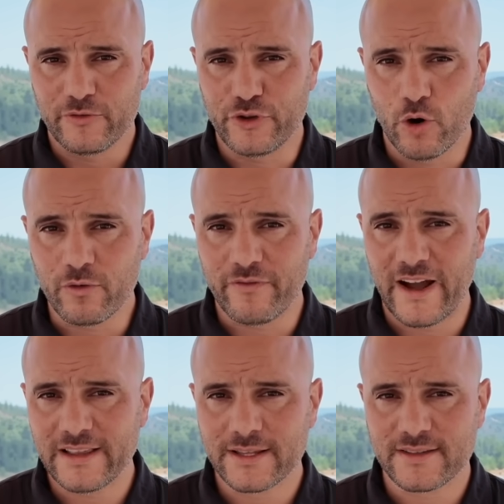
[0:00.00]
don't
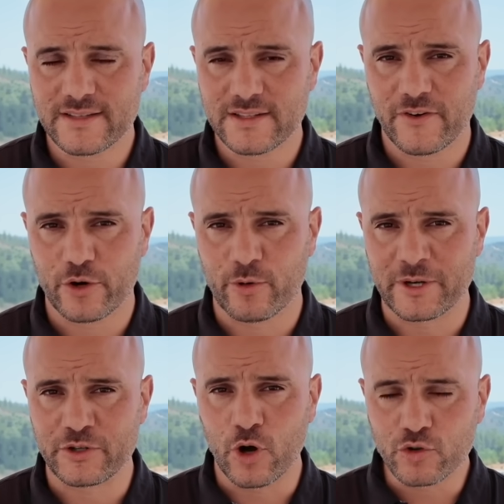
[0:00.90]
violate the ceasefire
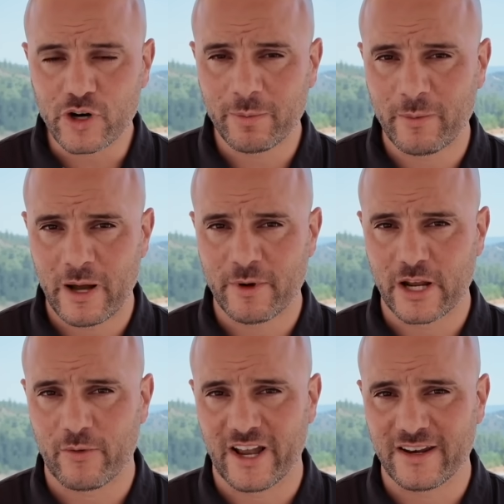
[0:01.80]
agreement, don't drop a bomb on
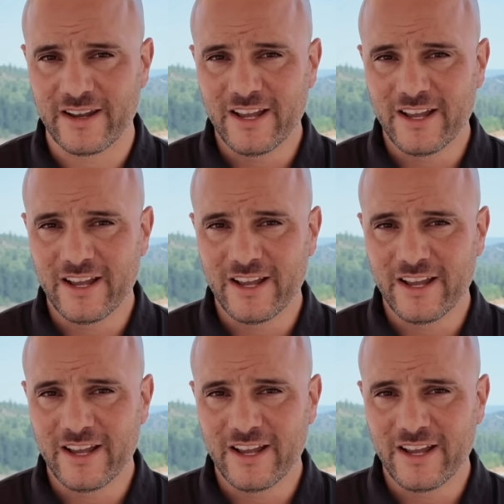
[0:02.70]
Iran,